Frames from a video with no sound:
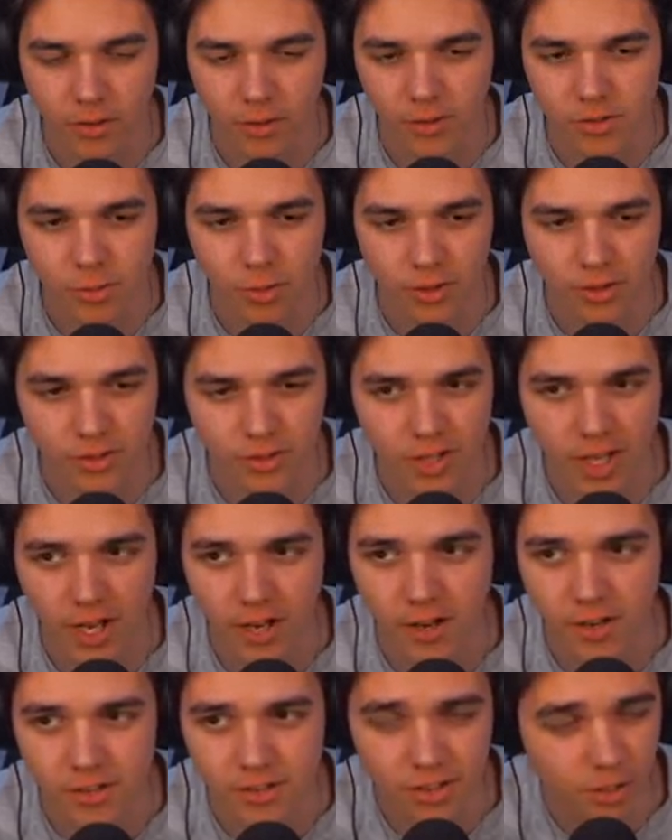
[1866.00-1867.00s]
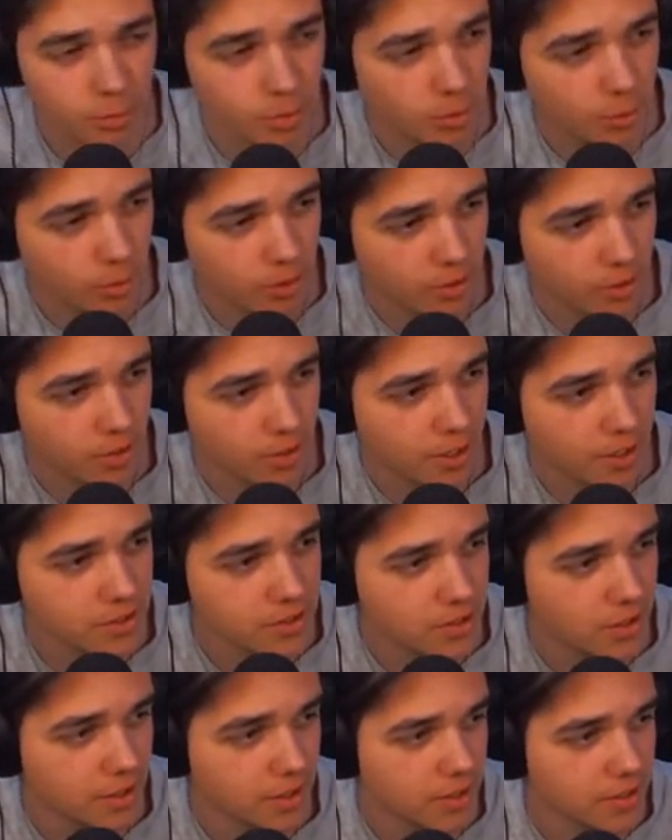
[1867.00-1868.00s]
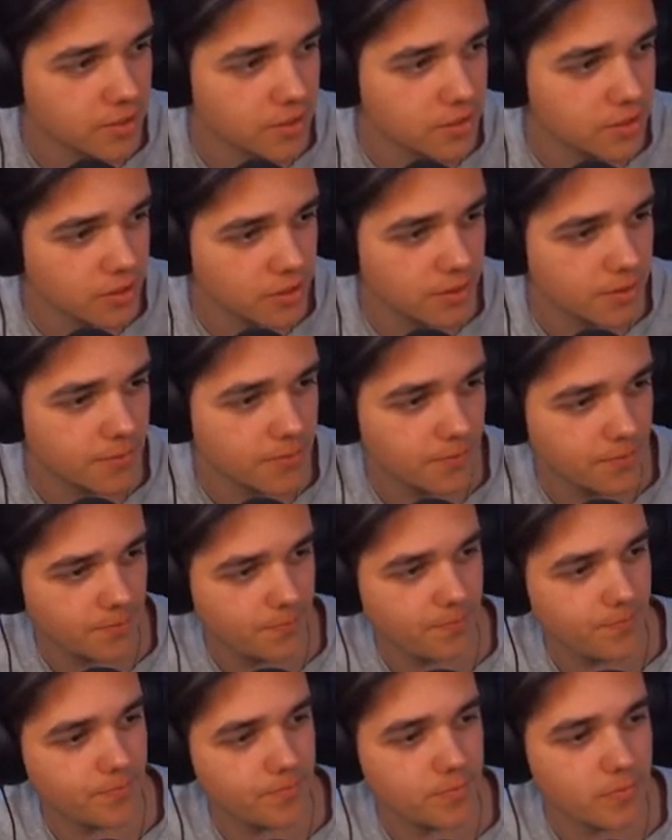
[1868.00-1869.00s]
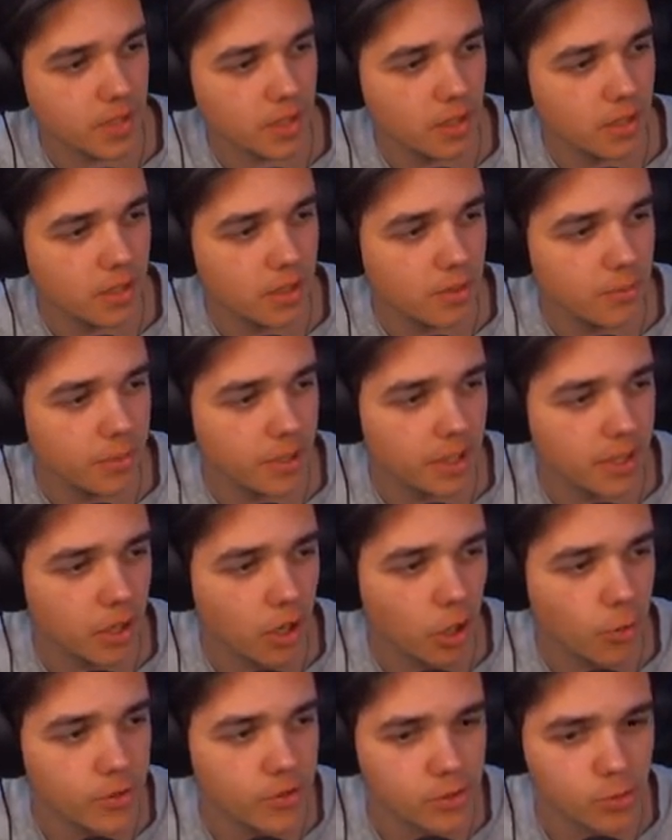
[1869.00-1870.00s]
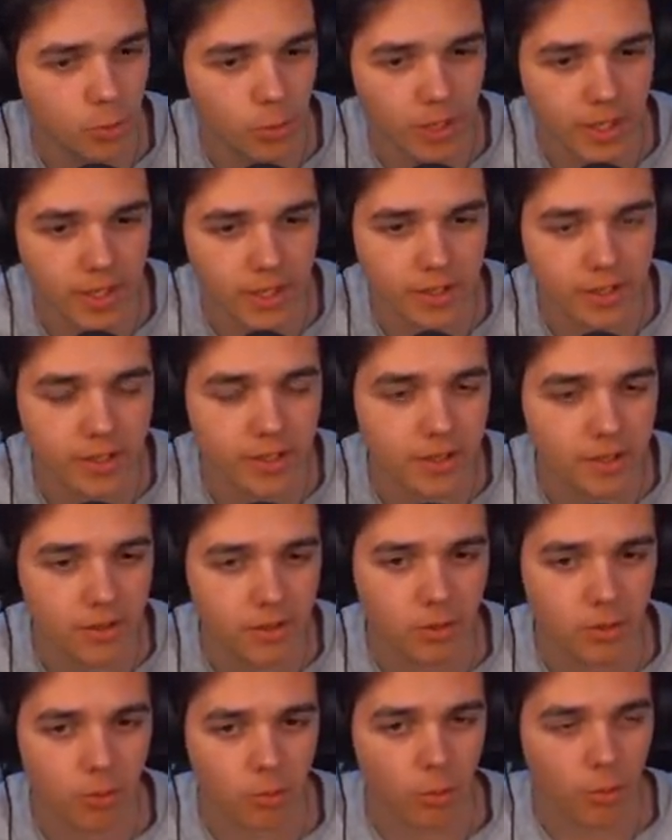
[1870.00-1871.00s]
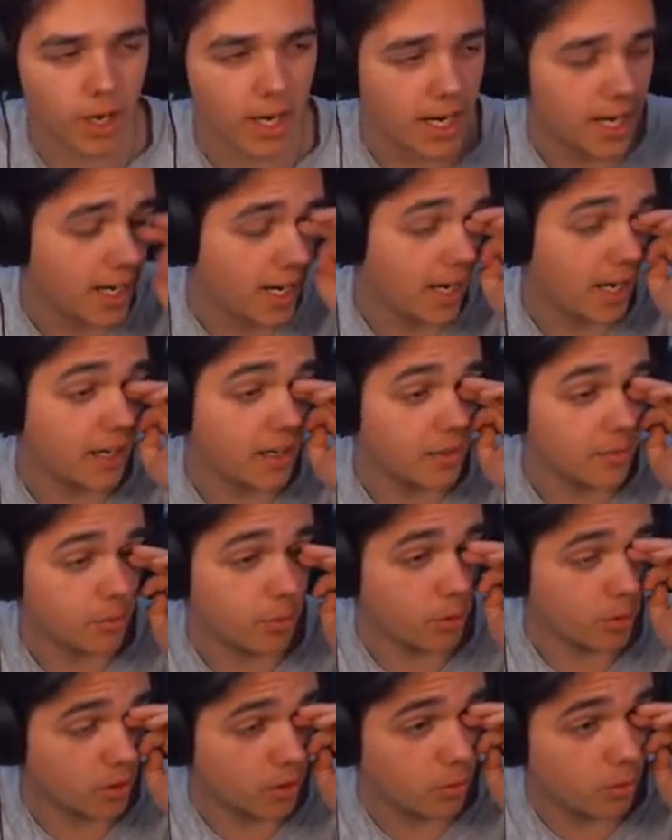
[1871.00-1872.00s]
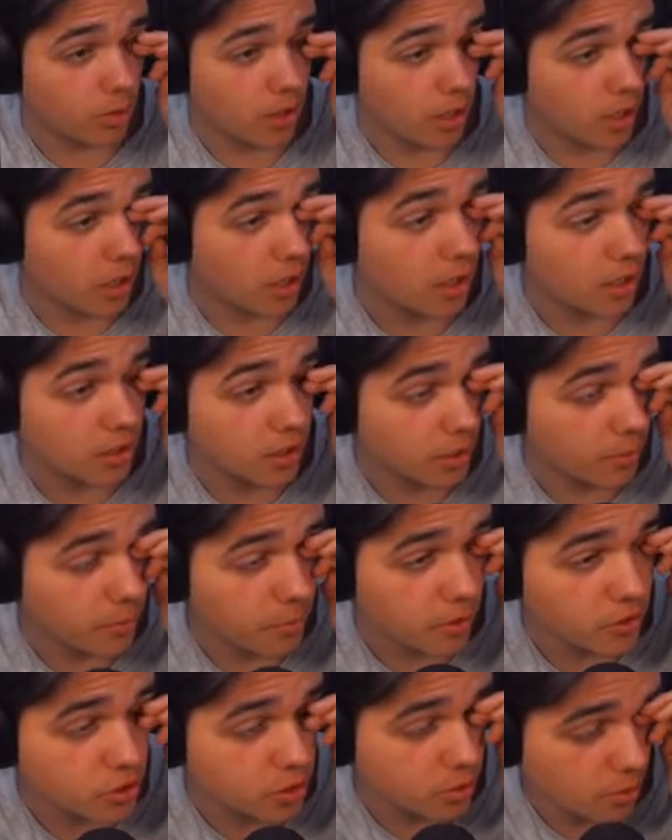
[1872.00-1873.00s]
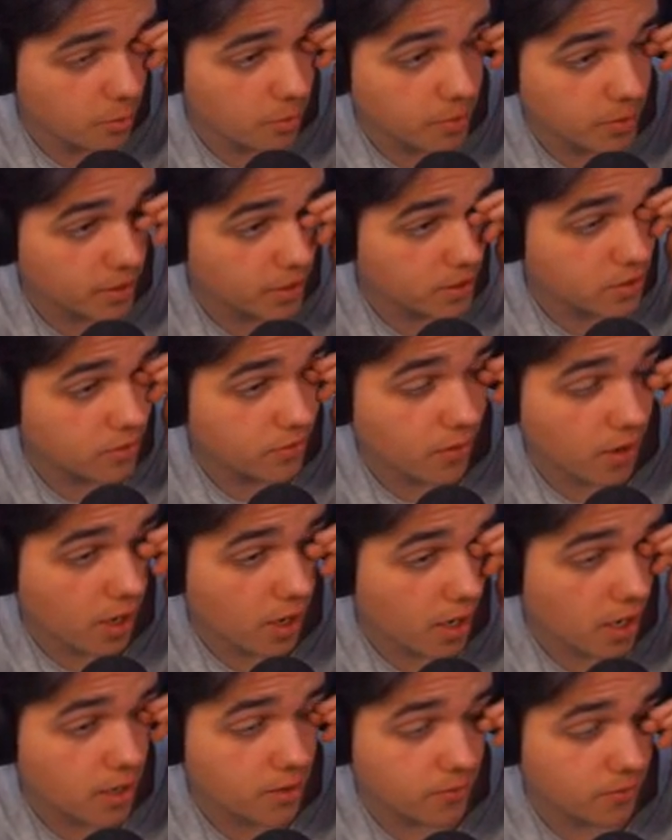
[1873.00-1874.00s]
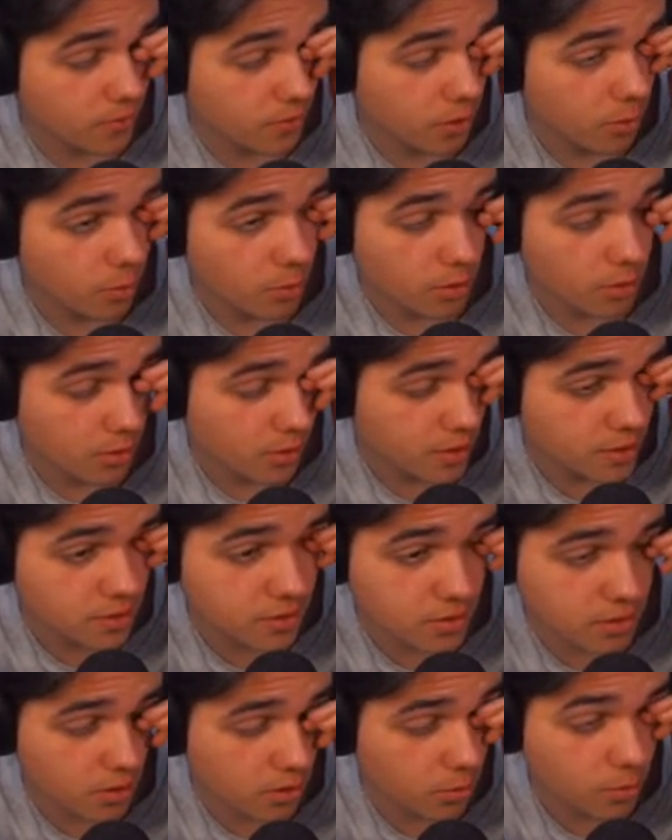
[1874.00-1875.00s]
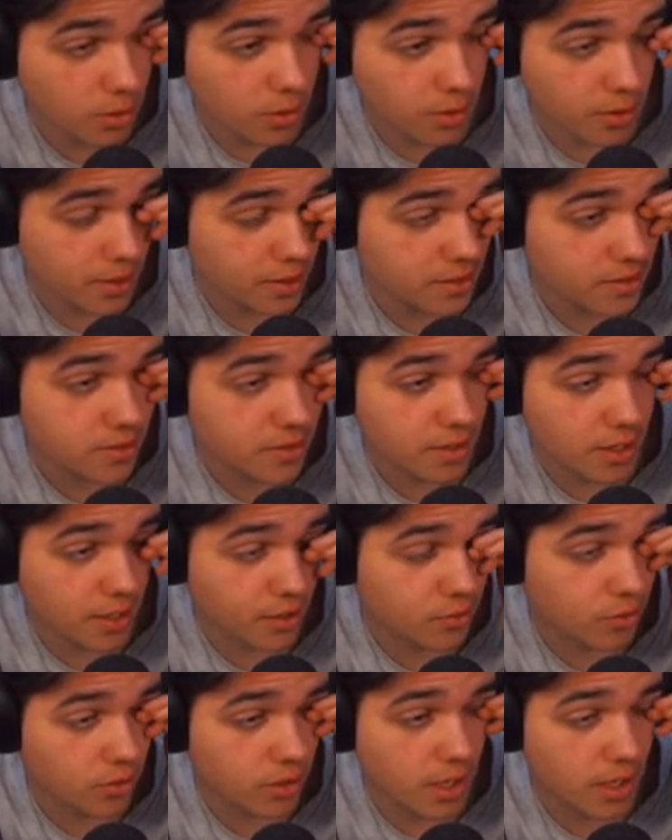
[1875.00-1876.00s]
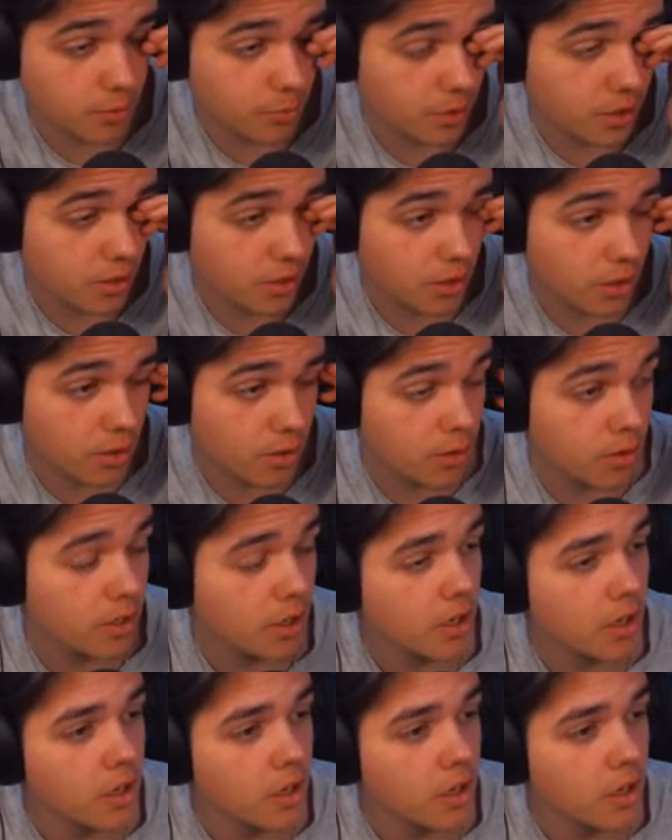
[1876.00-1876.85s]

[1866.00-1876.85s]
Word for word: those ones there is going to be where your next thing is being home is weird why pourquoi i'm going to be watching you on ps5 no worries no worries thanks for letting me know